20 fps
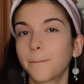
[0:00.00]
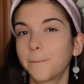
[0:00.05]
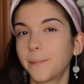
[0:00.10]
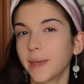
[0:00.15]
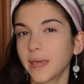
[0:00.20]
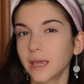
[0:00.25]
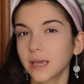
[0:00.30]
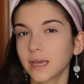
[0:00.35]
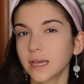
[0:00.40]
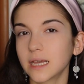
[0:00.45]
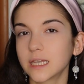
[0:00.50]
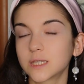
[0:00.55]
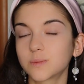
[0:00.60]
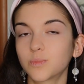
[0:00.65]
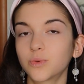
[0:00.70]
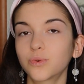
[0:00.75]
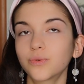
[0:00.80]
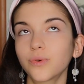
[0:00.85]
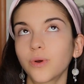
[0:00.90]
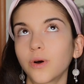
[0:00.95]
pink. It's
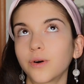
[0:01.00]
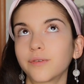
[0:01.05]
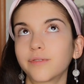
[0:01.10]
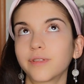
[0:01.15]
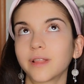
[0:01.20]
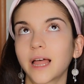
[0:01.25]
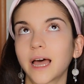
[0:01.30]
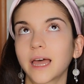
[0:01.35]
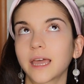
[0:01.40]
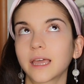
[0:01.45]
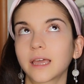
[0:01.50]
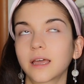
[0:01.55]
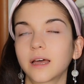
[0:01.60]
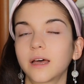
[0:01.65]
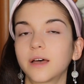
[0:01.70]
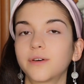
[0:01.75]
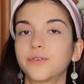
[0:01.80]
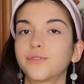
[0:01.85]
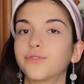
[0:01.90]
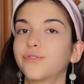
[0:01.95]
more of like
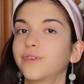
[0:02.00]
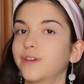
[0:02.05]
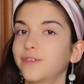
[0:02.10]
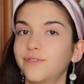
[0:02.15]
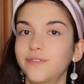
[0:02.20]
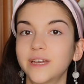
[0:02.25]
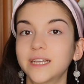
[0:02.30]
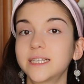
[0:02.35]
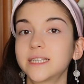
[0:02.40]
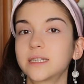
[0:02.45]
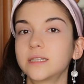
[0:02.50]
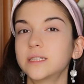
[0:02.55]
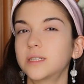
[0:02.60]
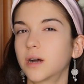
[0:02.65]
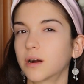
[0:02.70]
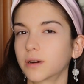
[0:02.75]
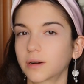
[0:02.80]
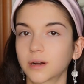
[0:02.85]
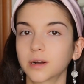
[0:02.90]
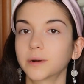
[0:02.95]
a vivid
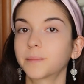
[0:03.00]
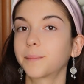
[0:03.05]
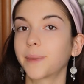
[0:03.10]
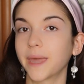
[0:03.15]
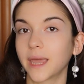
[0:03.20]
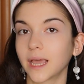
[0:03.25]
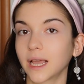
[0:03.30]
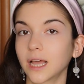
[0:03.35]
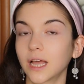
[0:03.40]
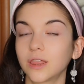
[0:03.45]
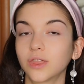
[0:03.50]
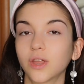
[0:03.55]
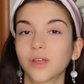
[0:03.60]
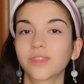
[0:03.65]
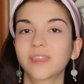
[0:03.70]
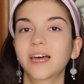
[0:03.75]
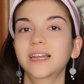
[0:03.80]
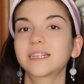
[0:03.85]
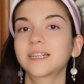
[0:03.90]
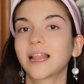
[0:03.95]
darker pink, not
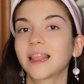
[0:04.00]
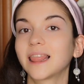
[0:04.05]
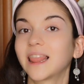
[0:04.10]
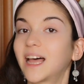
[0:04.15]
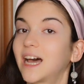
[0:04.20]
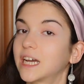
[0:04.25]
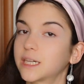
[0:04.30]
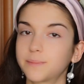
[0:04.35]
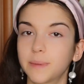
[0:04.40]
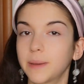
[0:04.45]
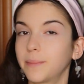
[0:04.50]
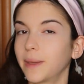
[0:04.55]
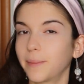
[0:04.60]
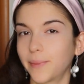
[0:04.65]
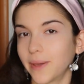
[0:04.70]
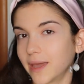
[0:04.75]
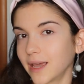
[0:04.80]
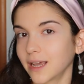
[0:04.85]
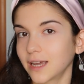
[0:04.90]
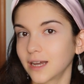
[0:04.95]
that light baby
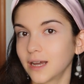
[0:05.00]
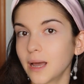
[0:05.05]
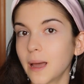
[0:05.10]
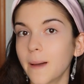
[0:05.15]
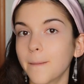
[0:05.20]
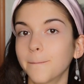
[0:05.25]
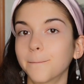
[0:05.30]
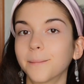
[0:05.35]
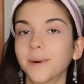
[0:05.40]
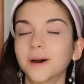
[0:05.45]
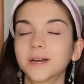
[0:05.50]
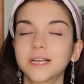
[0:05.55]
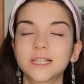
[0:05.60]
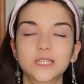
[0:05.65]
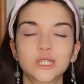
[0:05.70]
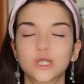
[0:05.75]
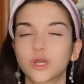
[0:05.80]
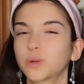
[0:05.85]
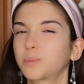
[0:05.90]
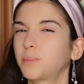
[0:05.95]
pink, but
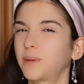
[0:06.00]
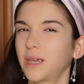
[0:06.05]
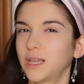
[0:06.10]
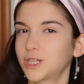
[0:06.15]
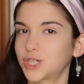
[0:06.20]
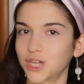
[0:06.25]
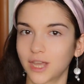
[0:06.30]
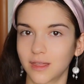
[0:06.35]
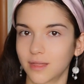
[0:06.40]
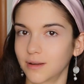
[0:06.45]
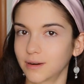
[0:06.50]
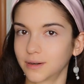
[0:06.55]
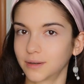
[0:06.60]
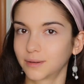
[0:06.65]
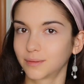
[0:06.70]
it's not peach either.